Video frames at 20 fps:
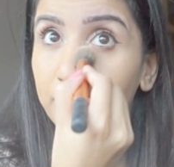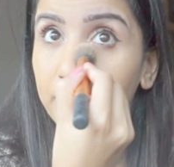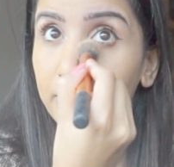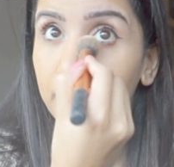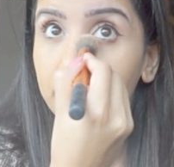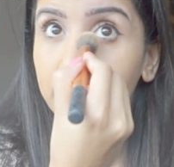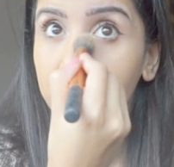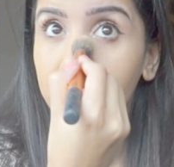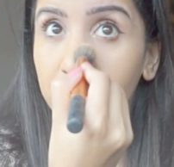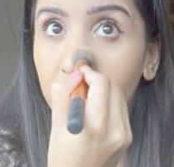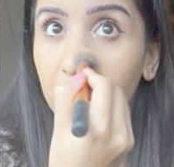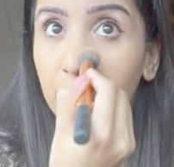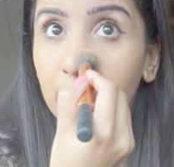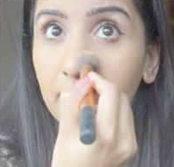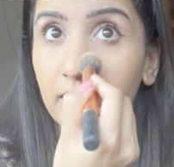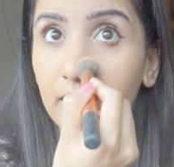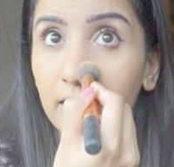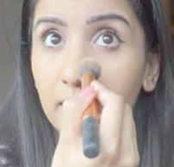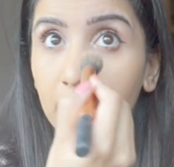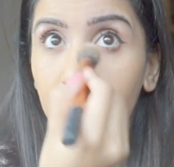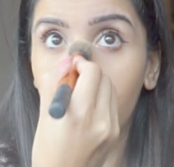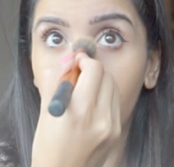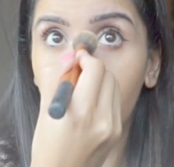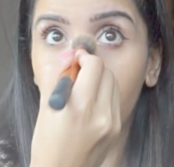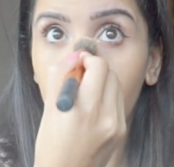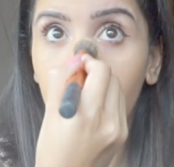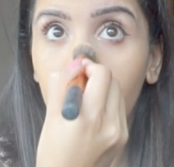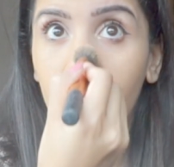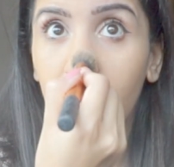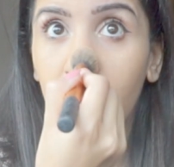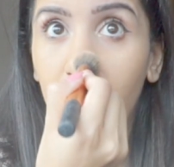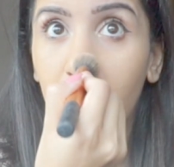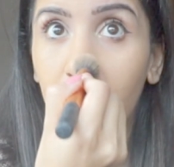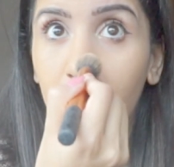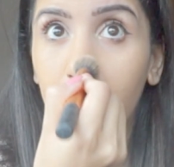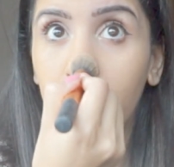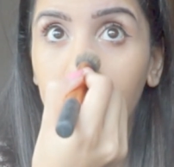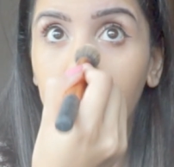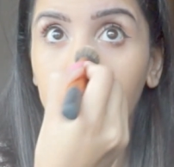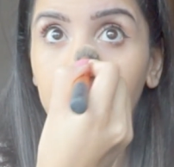When I was younger,
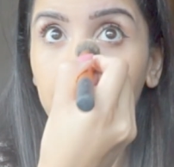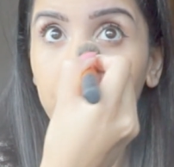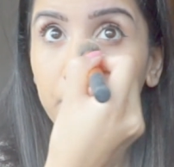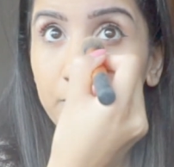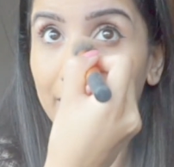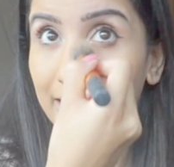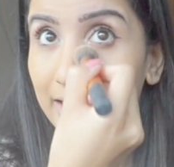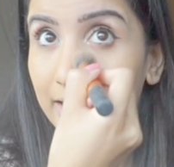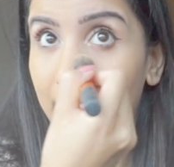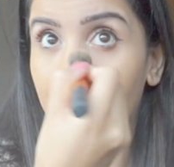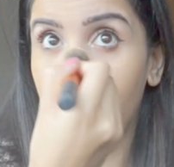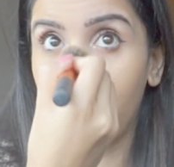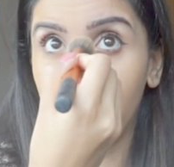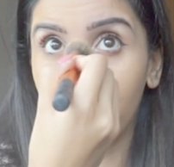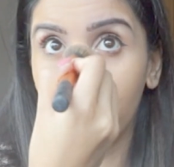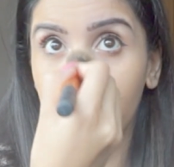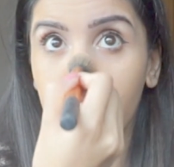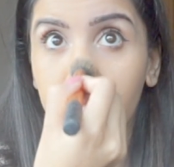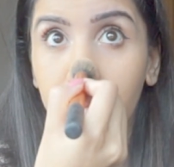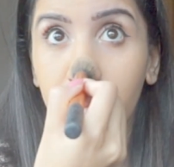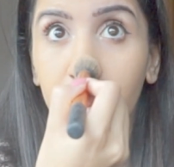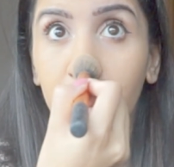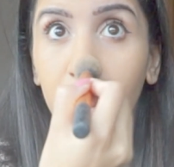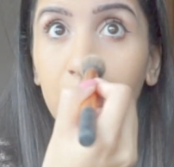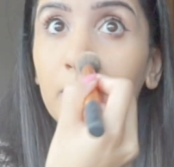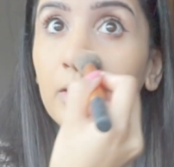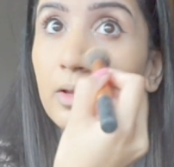being Asian,